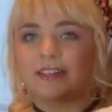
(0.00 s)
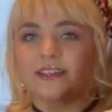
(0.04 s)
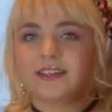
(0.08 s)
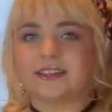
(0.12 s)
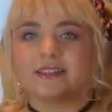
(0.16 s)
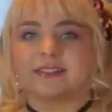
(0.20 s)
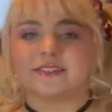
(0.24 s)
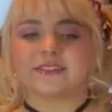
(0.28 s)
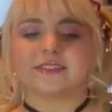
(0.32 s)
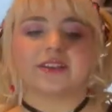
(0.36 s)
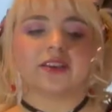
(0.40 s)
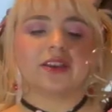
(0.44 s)
It
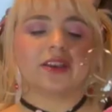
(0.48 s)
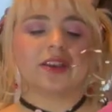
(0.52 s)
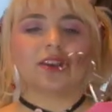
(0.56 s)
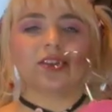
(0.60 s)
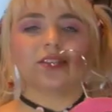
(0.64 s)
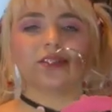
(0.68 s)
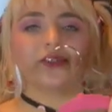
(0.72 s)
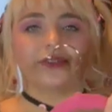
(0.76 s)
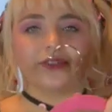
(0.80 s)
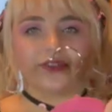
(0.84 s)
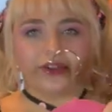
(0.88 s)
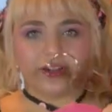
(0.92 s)
is
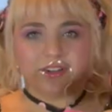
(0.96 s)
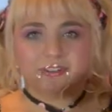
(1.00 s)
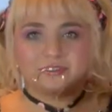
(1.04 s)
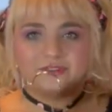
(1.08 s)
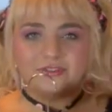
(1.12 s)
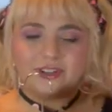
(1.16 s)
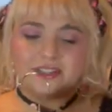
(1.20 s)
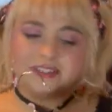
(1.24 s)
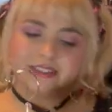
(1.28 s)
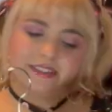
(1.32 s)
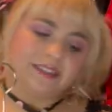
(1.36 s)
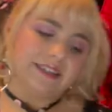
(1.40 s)
very
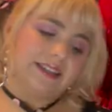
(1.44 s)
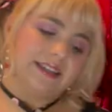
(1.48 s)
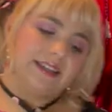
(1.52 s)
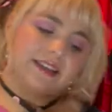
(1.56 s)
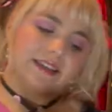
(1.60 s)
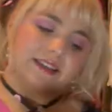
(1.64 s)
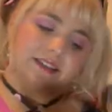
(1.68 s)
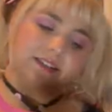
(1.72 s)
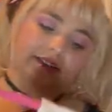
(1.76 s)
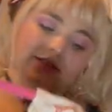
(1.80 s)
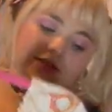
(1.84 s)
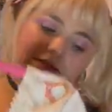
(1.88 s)
friendly
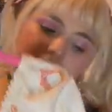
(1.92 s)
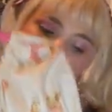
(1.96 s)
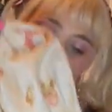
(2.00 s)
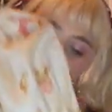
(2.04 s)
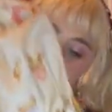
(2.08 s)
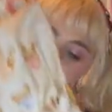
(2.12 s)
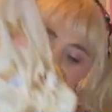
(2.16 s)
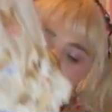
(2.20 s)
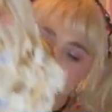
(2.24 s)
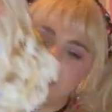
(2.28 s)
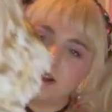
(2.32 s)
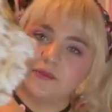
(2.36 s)
and it's
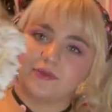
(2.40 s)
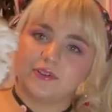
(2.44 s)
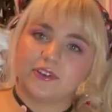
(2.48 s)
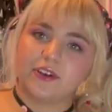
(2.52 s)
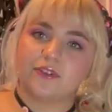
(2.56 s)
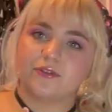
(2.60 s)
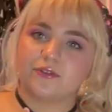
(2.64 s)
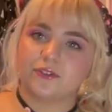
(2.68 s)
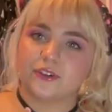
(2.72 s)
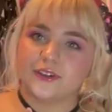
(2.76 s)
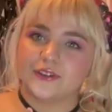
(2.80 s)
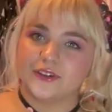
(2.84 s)
super comfy
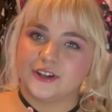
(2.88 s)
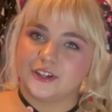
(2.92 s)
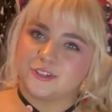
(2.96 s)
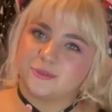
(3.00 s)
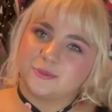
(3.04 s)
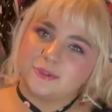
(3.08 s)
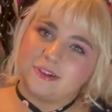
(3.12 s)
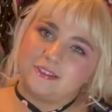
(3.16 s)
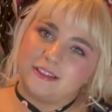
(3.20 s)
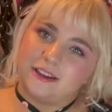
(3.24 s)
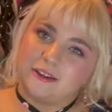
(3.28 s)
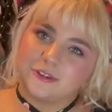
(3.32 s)
for if I just
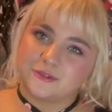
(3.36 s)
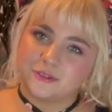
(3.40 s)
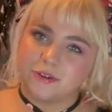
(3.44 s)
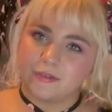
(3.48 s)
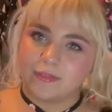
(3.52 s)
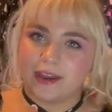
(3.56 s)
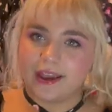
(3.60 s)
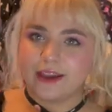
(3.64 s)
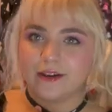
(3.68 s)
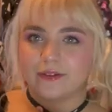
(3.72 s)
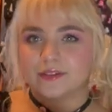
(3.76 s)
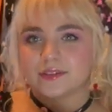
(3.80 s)
want to lounge around the
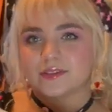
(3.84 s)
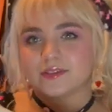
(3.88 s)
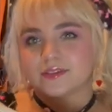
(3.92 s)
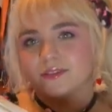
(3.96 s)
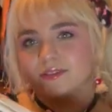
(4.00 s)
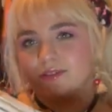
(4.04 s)
house.